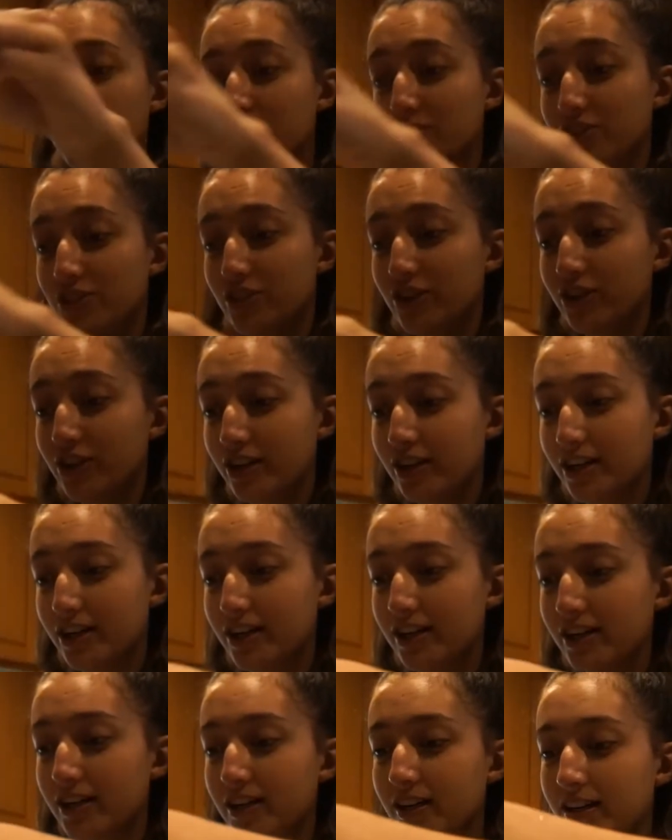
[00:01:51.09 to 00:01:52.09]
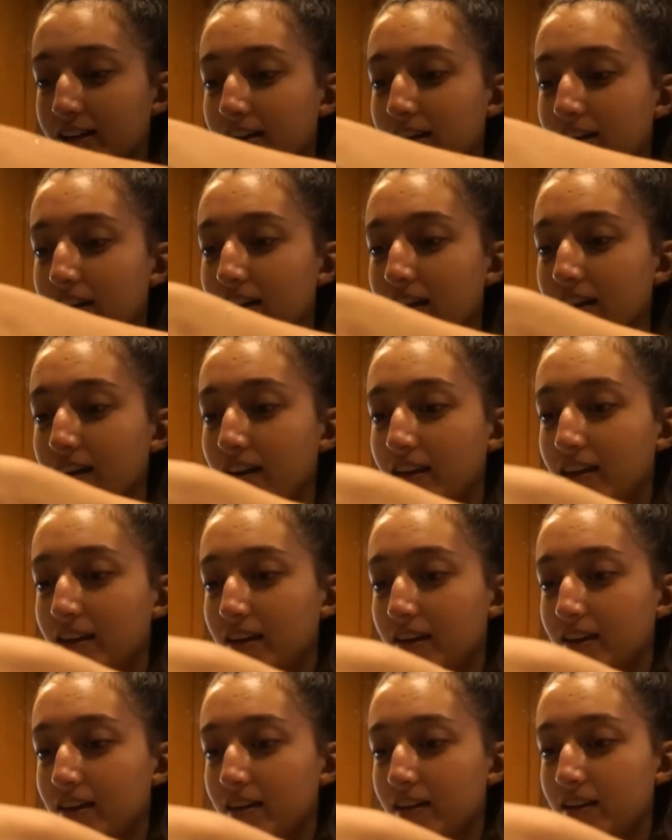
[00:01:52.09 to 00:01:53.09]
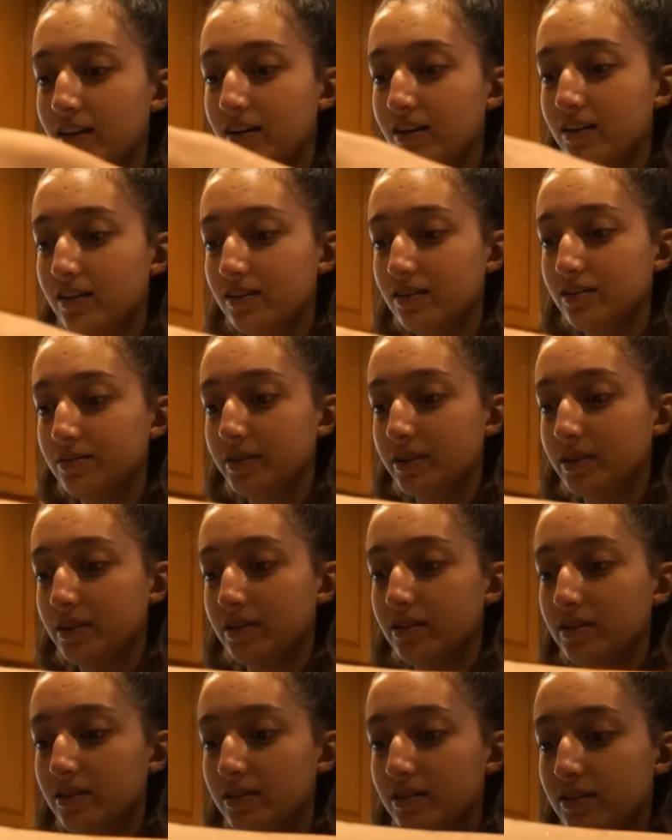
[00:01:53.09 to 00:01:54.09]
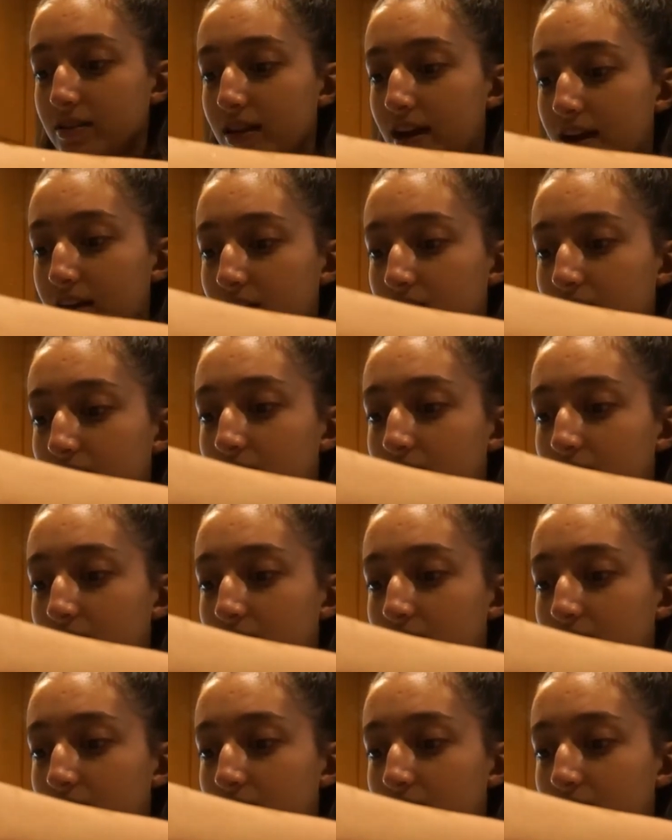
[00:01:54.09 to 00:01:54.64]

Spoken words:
sugar. Oh wait, yeah.